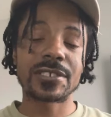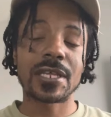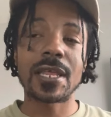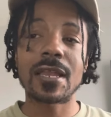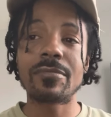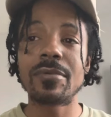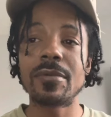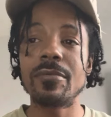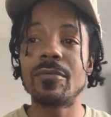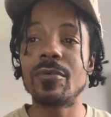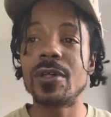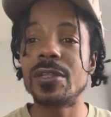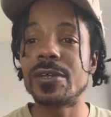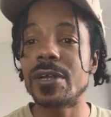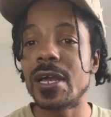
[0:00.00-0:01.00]
A lot of people
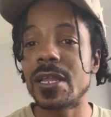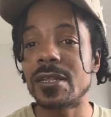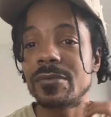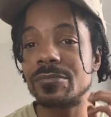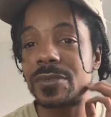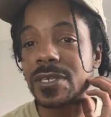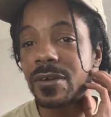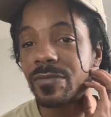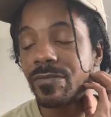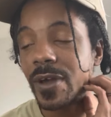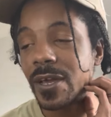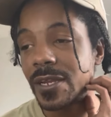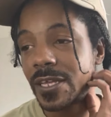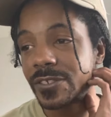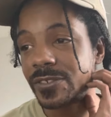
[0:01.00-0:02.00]
want to learn how to become
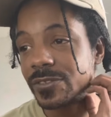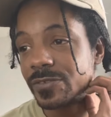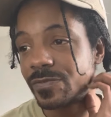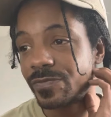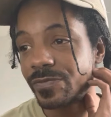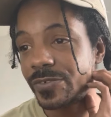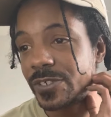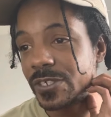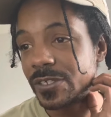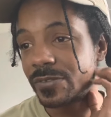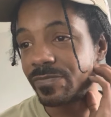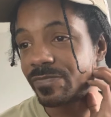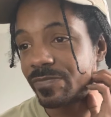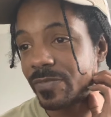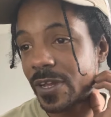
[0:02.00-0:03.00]
financially free
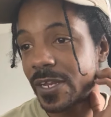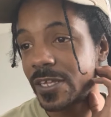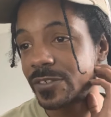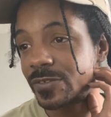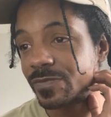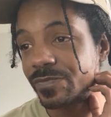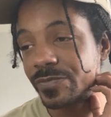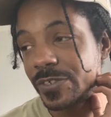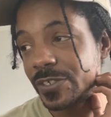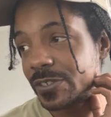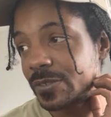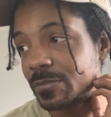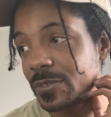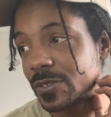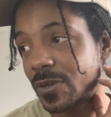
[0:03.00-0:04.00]
and financial
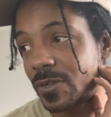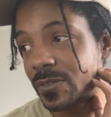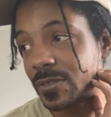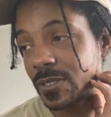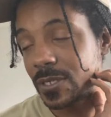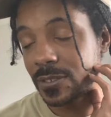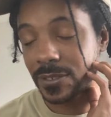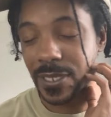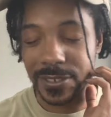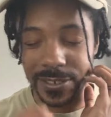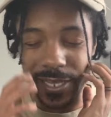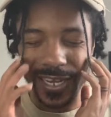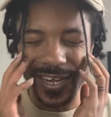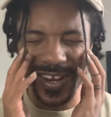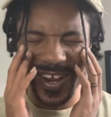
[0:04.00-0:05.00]
freedom and all things like
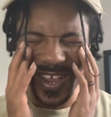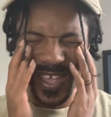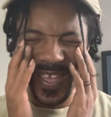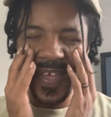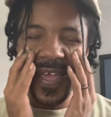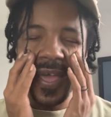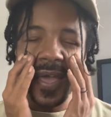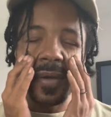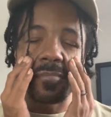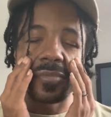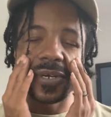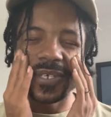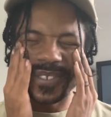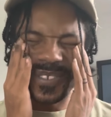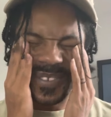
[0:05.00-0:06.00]
that. All right,
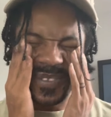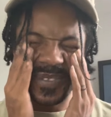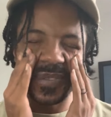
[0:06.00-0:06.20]
but